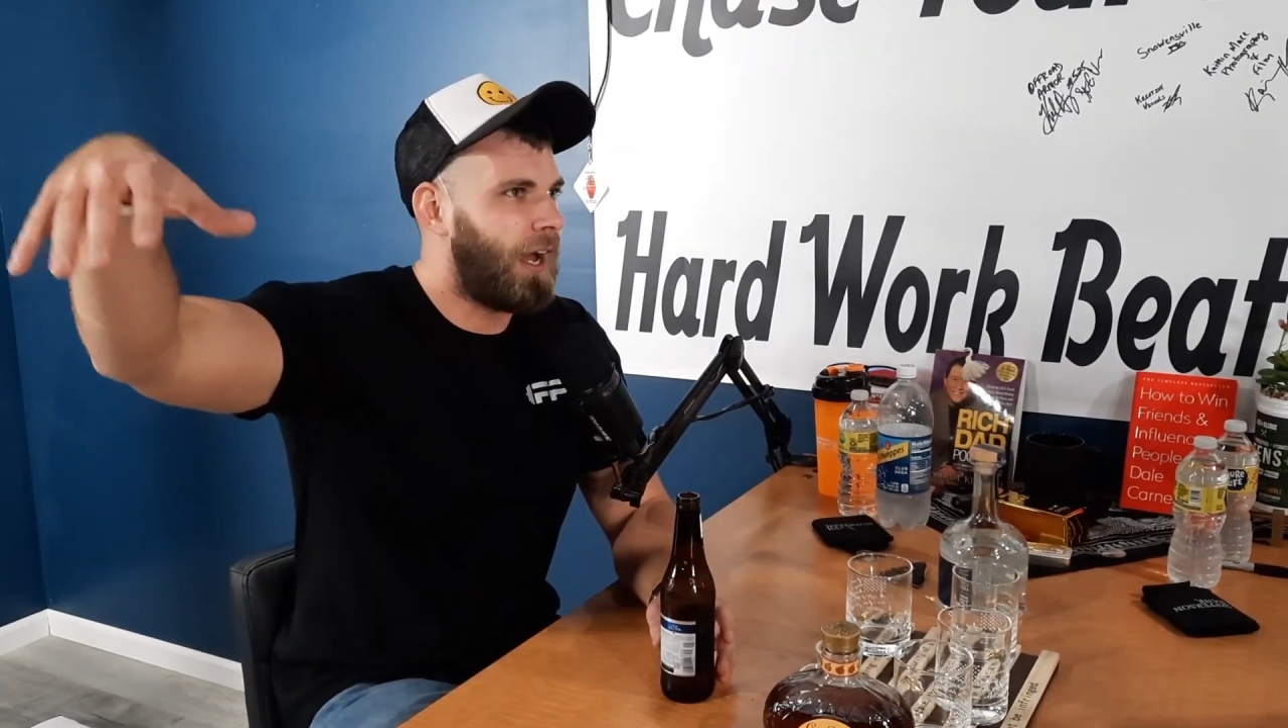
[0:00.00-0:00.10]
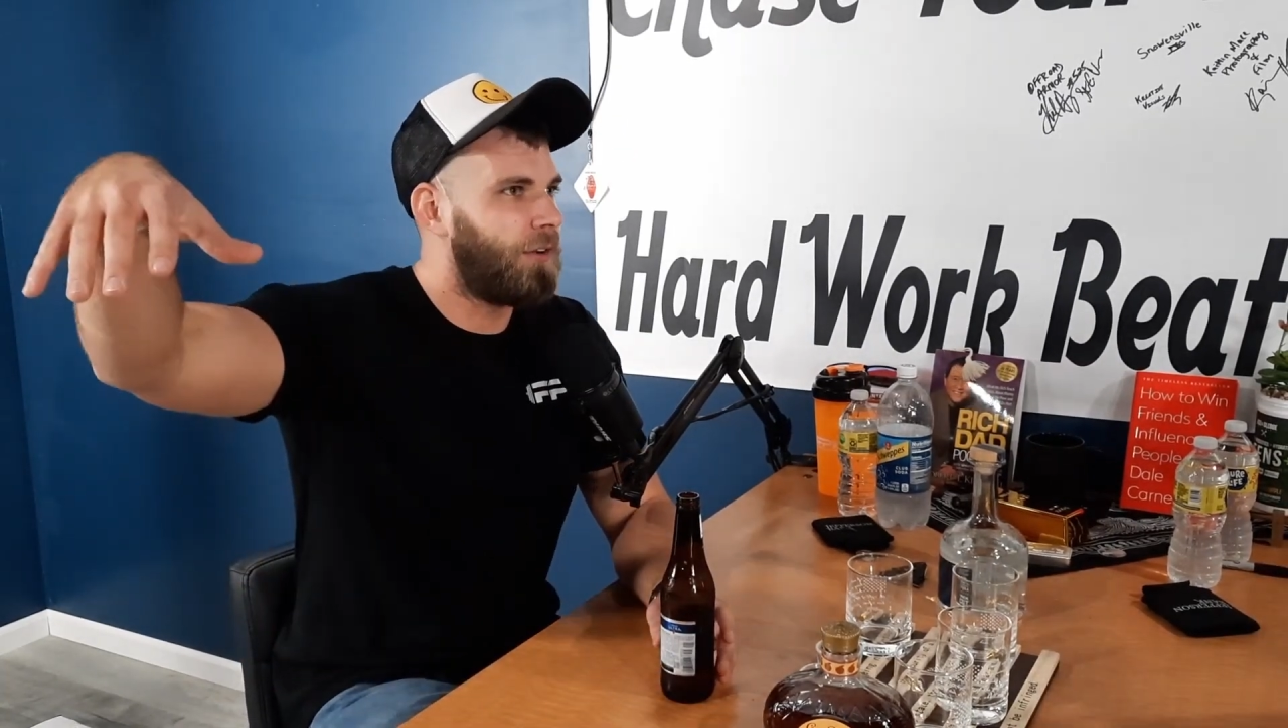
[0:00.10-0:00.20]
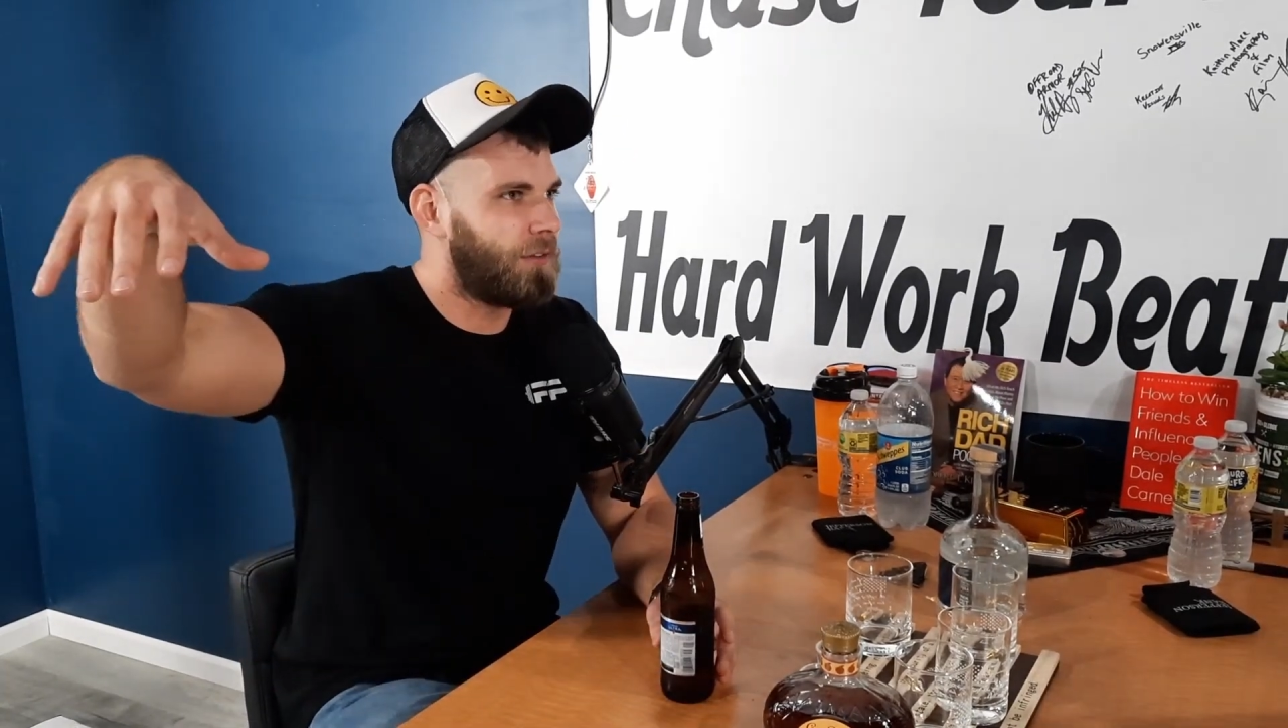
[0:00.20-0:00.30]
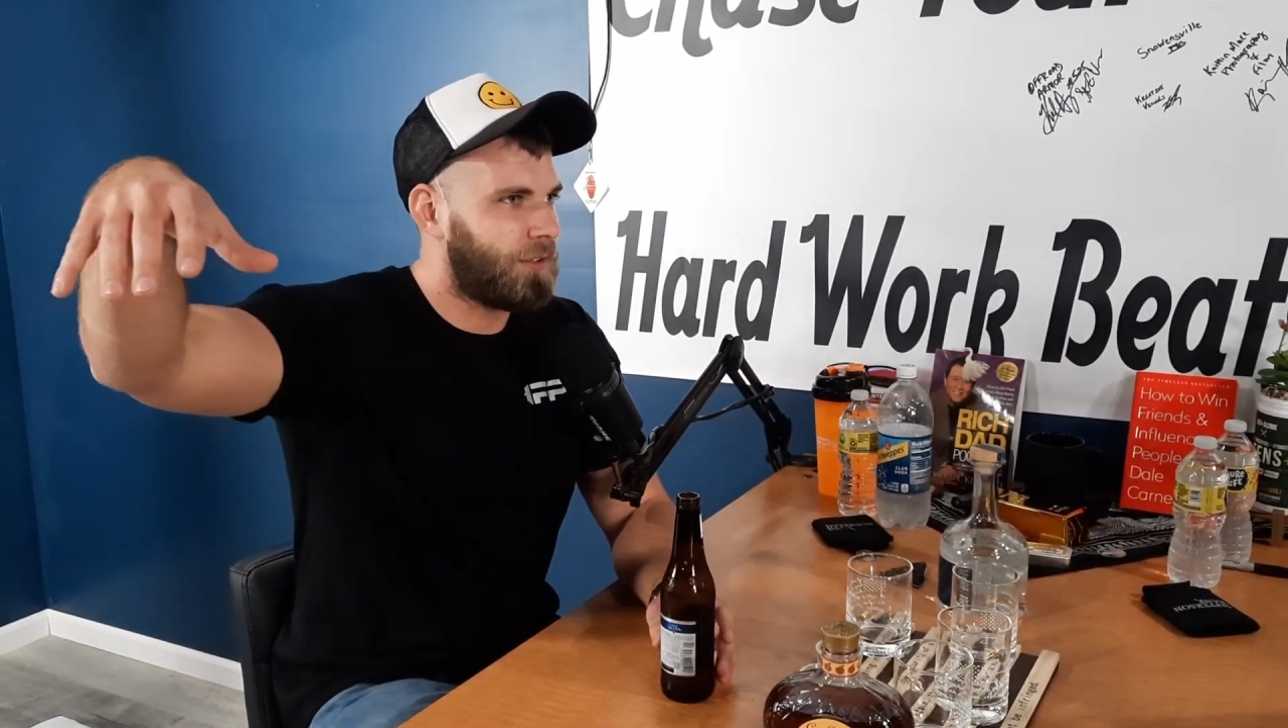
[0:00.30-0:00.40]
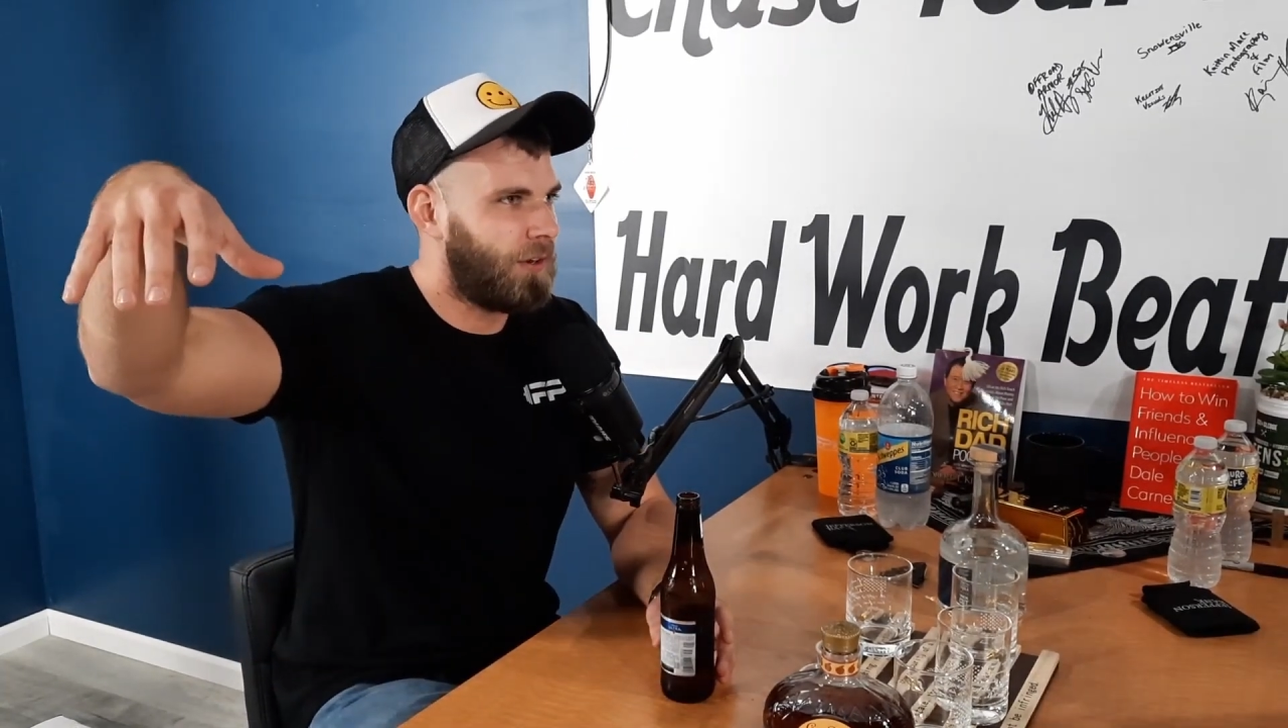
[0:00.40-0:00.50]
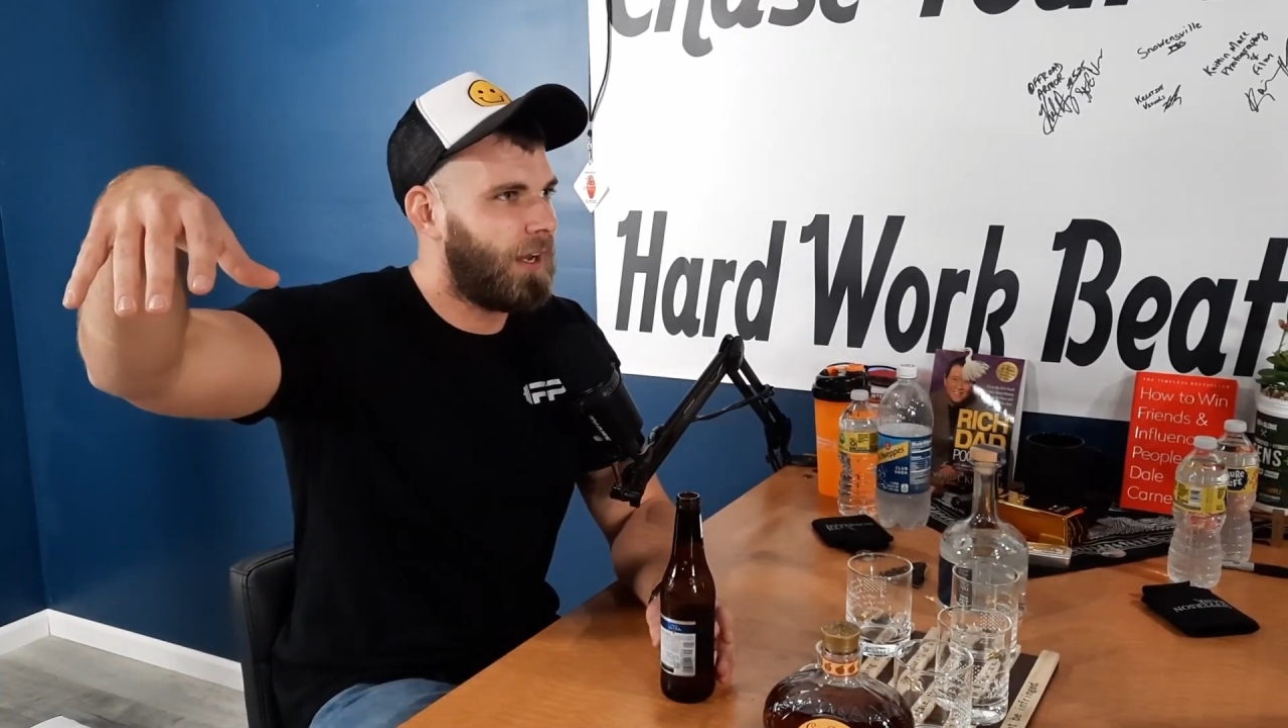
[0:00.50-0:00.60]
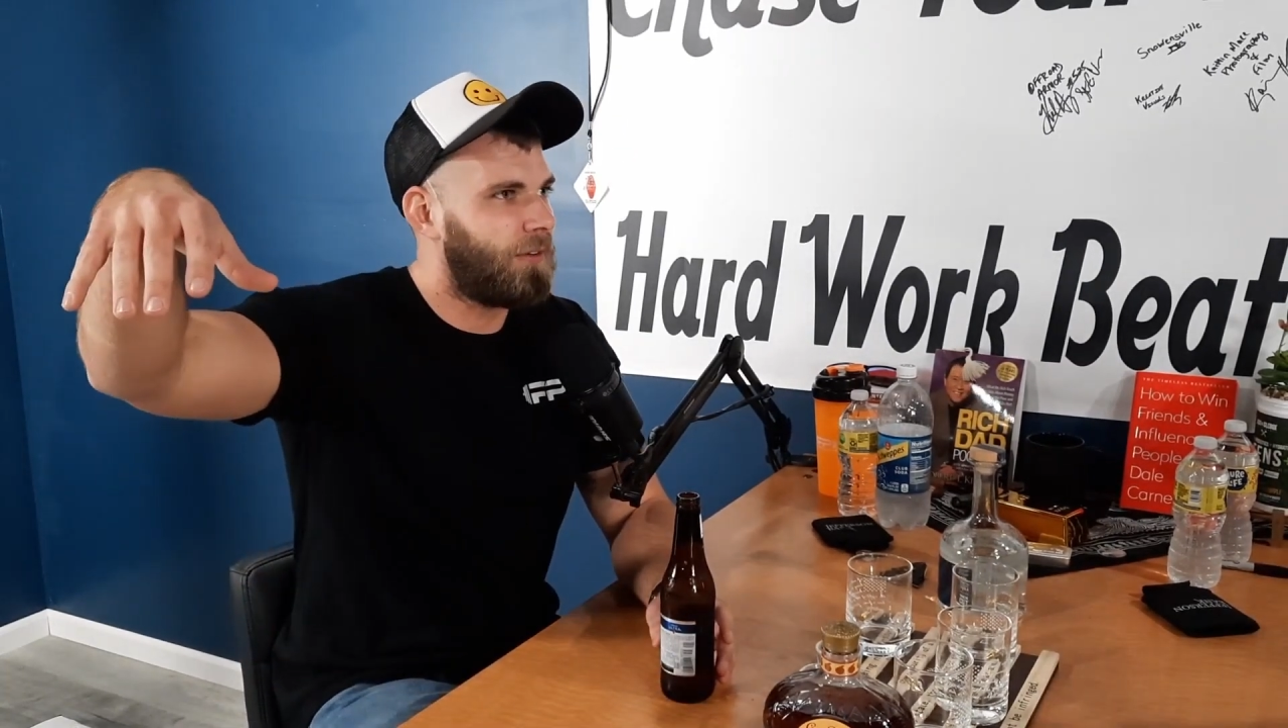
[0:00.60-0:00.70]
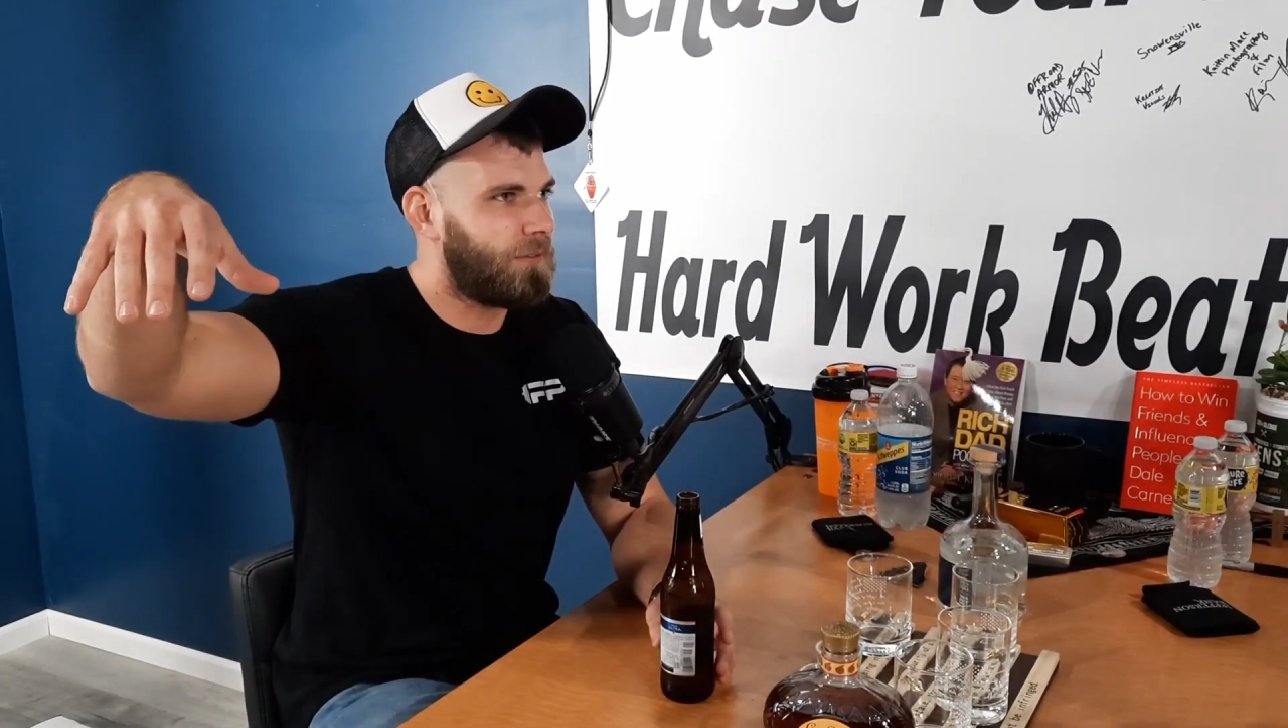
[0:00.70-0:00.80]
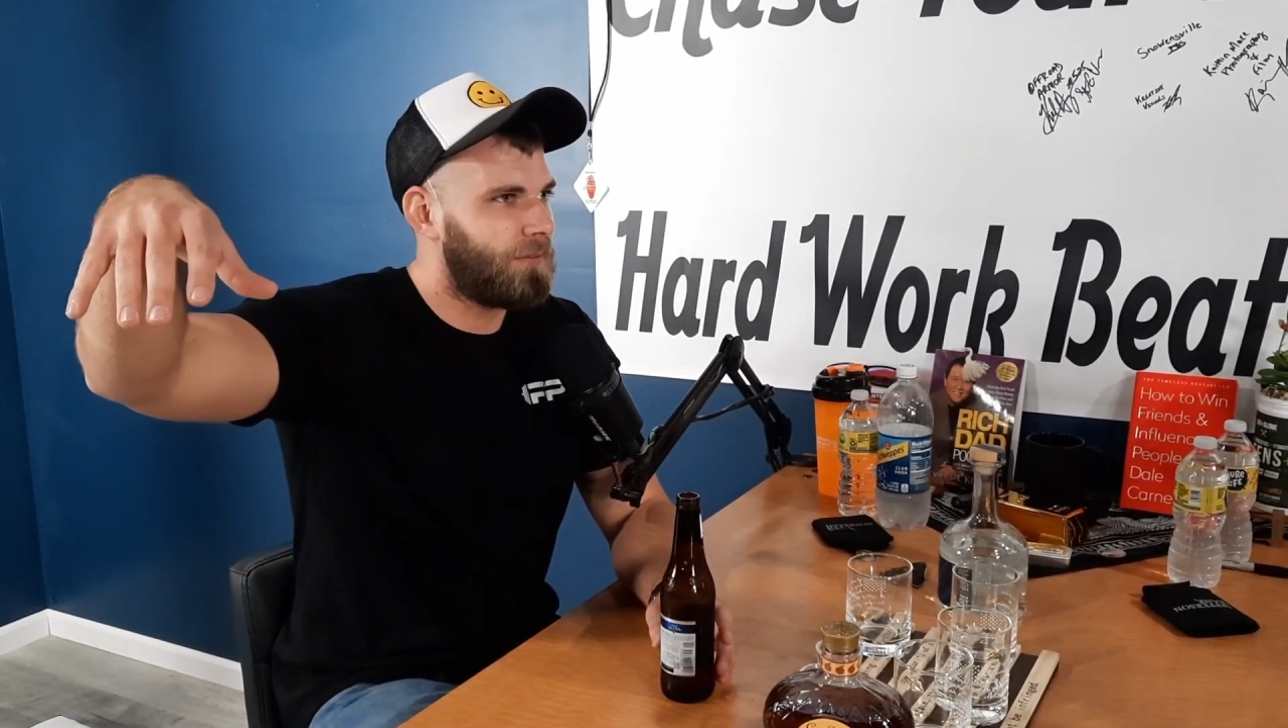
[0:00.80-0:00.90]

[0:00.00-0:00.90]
out of the ground.